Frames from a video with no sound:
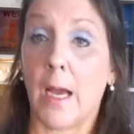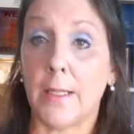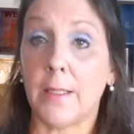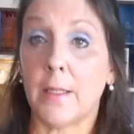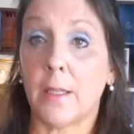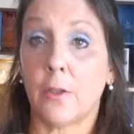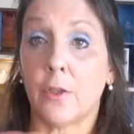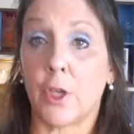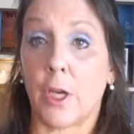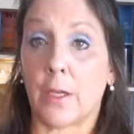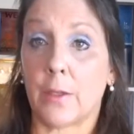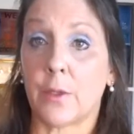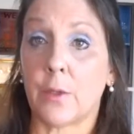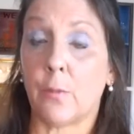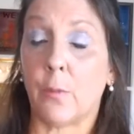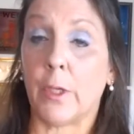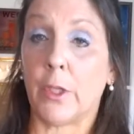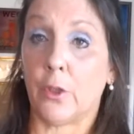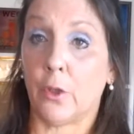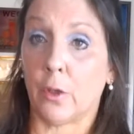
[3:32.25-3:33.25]
I suggest
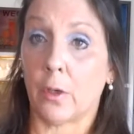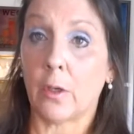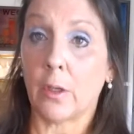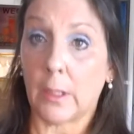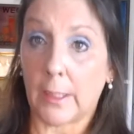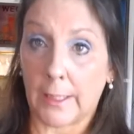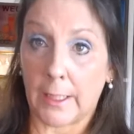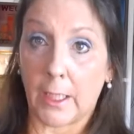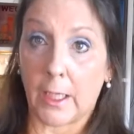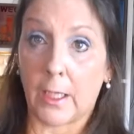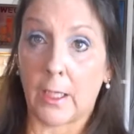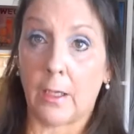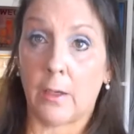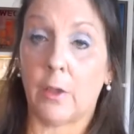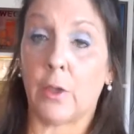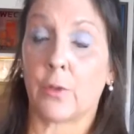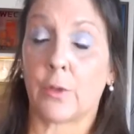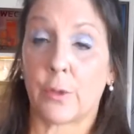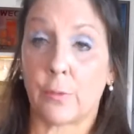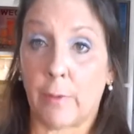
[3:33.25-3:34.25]
when you're cleaning,
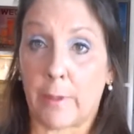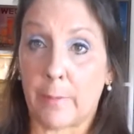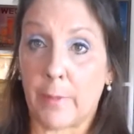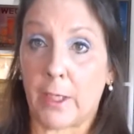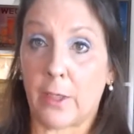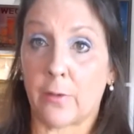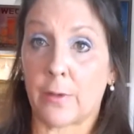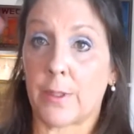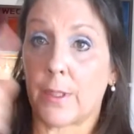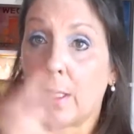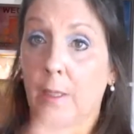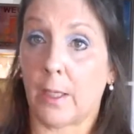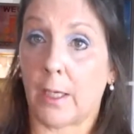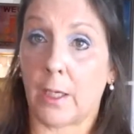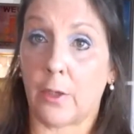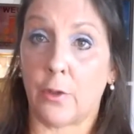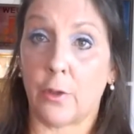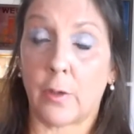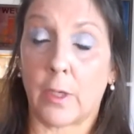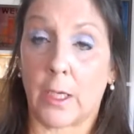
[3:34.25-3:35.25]
you're sweeping your ceiling
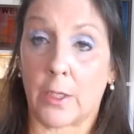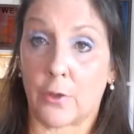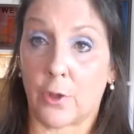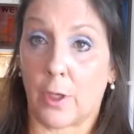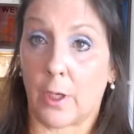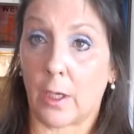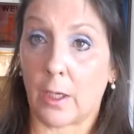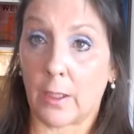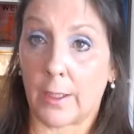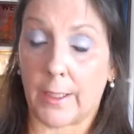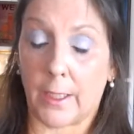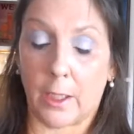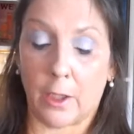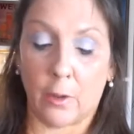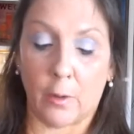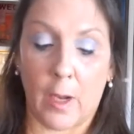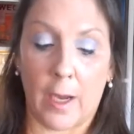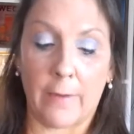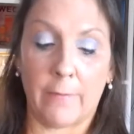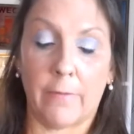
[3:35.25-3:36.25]
in your kitchen and cleaning
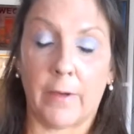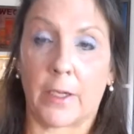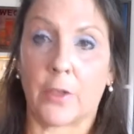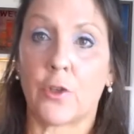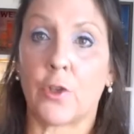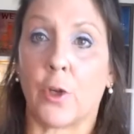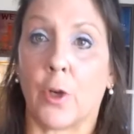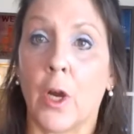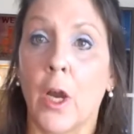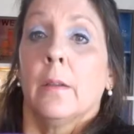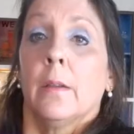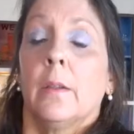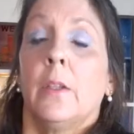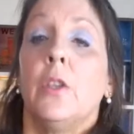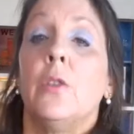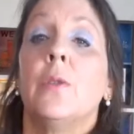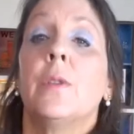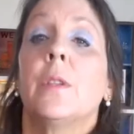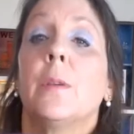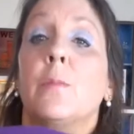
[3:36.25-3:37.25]
your light fixture,
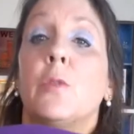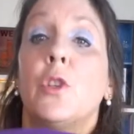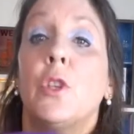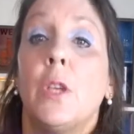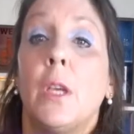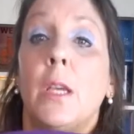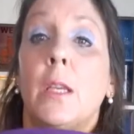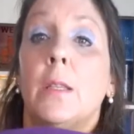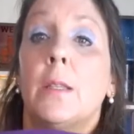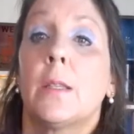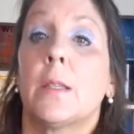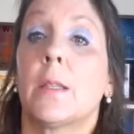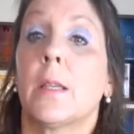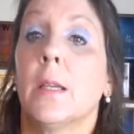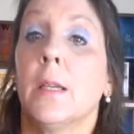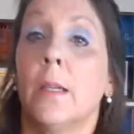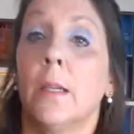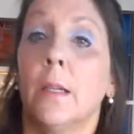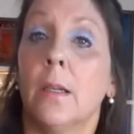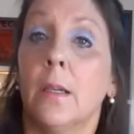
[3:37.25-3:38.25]
use some sheets
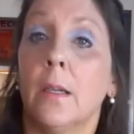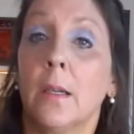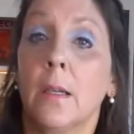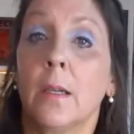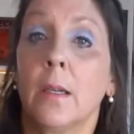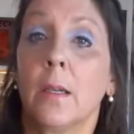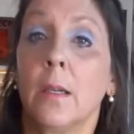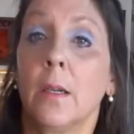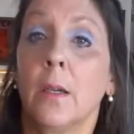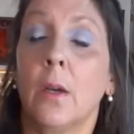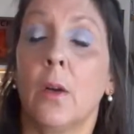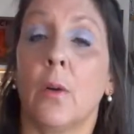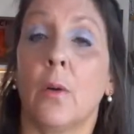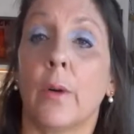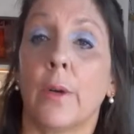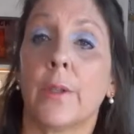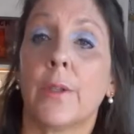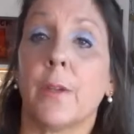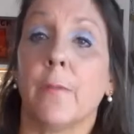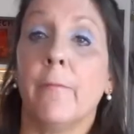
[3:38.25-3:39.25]

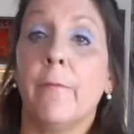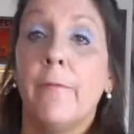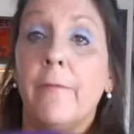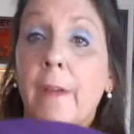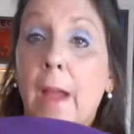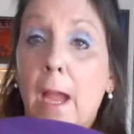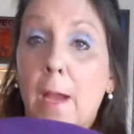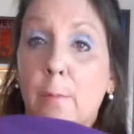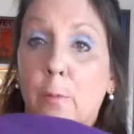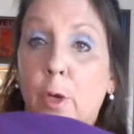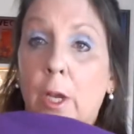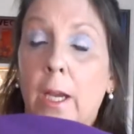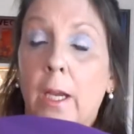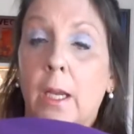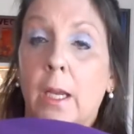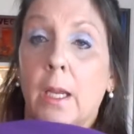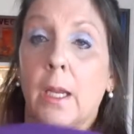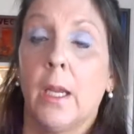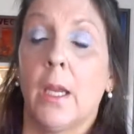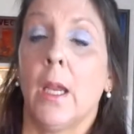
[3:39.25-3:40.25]
or some fabric
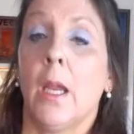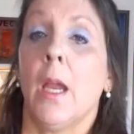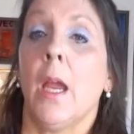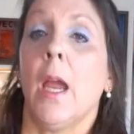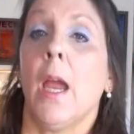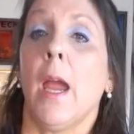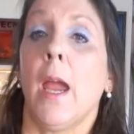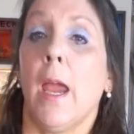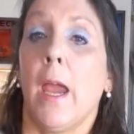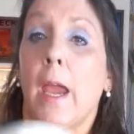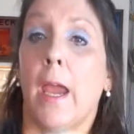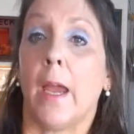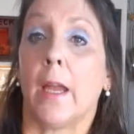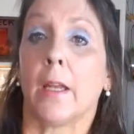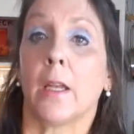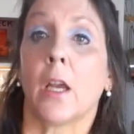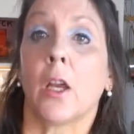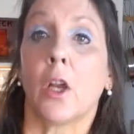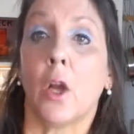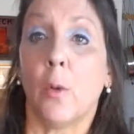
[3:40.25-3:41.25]

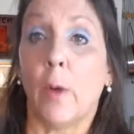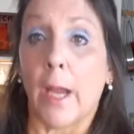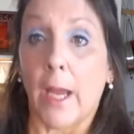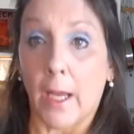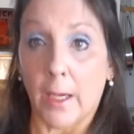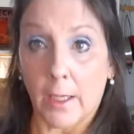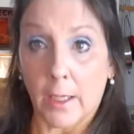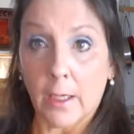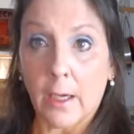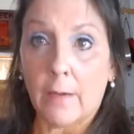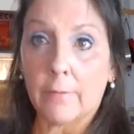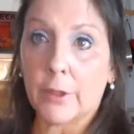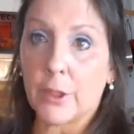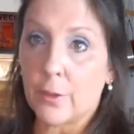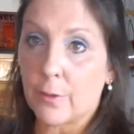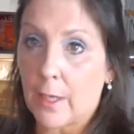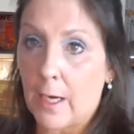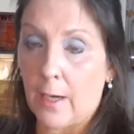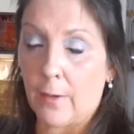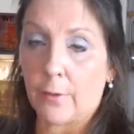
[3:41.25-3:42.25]
and go ahead and cover
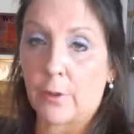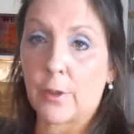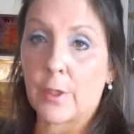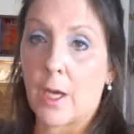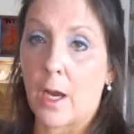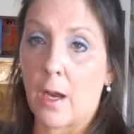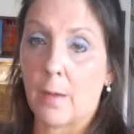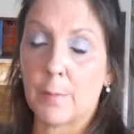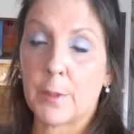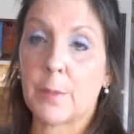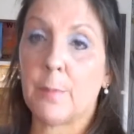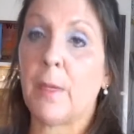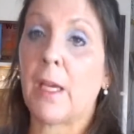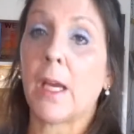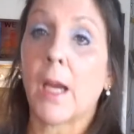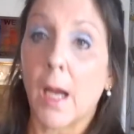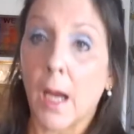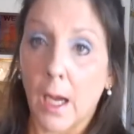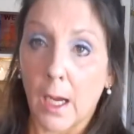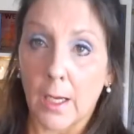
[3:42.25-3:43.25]
your countertops
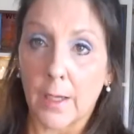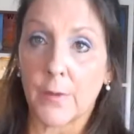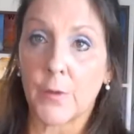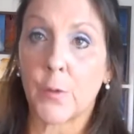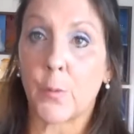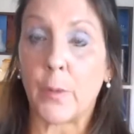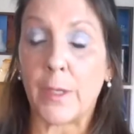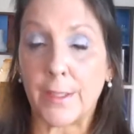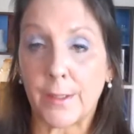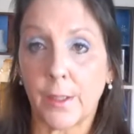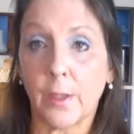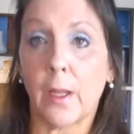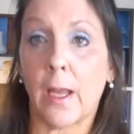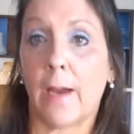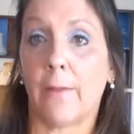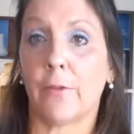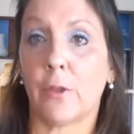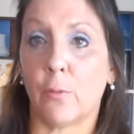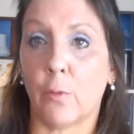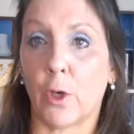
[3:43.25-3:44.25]
because we still
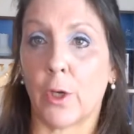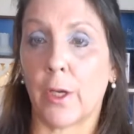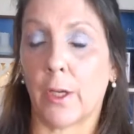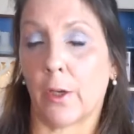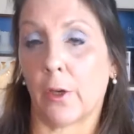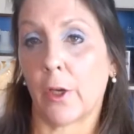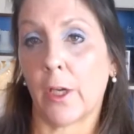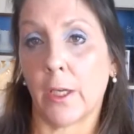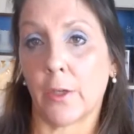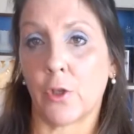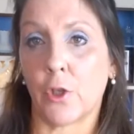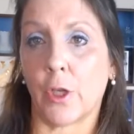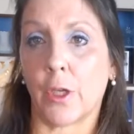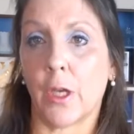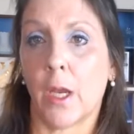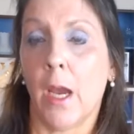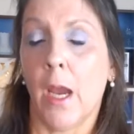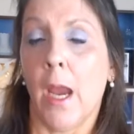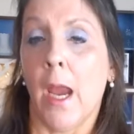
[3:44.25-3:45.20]
have to work in our kitchen.